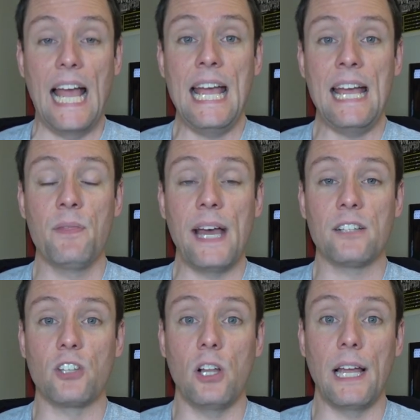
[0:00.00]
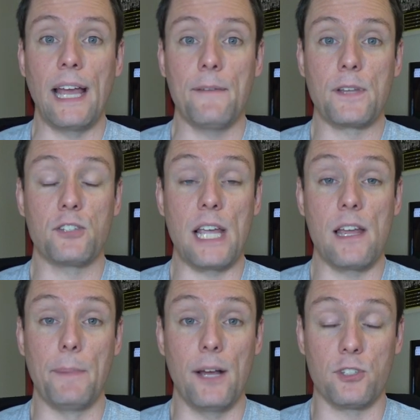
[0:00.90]
And that's all I have to
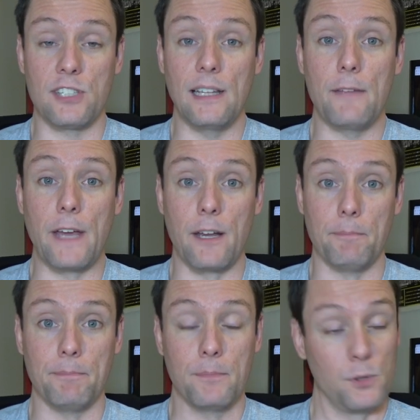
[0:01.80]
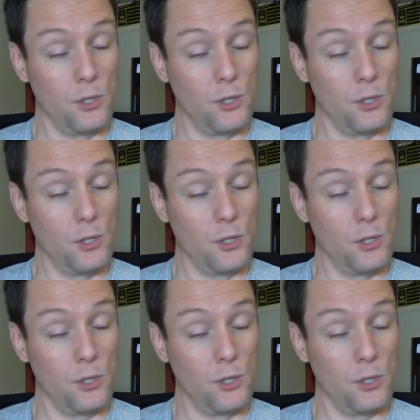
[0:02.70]
say about Silly Venom.